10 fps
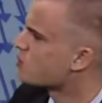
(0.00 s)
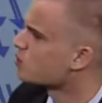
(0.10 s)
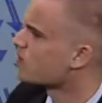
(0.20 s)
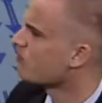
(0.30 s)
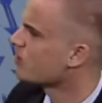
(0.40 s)
which
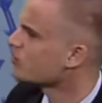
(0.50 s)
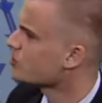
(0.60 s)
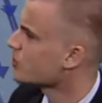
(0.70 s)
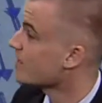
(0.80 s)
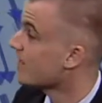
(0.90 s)
will
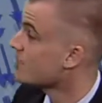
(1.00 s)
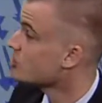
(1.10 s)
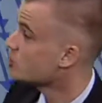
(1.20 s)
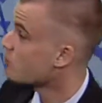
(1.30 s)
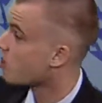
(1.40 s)
filter
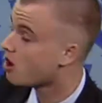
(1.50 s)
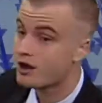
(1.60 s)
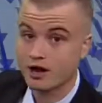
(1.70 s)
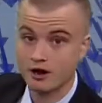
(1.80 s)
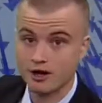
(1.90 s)
into
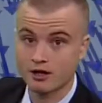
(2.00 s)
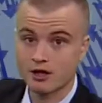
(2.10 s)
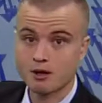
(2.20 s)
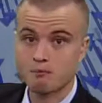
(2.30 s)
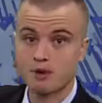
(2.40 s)
our area
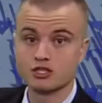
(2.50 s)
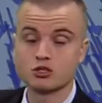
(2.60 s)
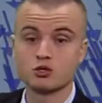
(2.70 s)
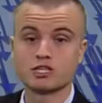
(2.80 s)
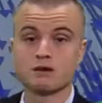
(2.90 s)
by
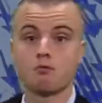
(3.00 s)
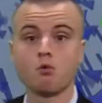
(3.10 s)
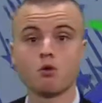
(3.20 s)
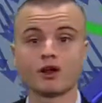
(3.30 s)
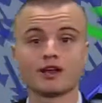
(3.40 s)
Tuesday
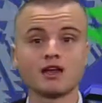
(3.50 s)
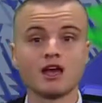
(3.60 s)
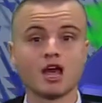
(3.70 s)
morning.